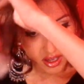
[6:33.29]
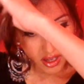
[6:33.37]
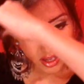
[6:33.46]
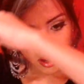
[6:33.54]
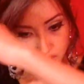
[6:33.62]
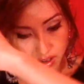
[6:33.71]

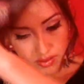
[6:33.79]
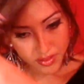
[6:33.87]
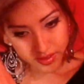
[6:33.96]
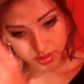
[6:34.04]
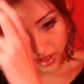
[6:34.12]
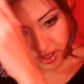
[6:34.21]
I
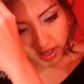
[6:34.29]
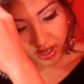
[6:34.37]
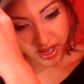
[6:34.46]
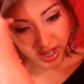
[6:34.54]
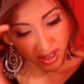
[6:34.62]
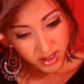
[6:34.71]
obviously
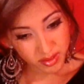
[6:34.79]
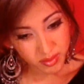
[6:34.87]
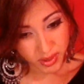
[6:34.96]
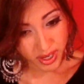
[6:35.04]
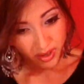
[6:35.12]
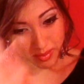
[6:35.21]
got
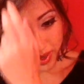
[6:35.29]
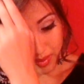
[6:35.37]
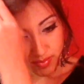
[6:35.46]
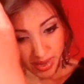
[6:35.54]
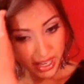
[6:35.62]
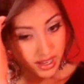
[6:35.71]
hairspray on my
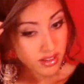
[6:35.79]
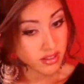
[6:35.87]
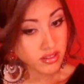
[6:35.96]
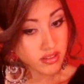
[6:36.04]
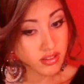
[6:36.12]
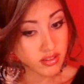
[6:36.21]

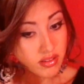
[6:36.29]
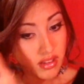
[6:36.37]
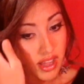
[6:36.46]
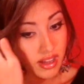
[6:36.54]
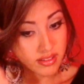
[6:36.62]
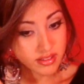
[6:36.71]
bangs
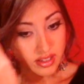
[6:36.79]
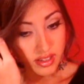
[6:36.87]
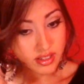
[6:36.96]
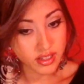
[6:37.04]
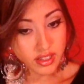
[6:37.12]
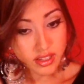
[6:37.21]

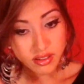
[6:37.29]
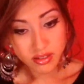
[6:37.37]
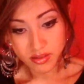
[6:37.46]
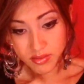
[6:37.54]
accidentally.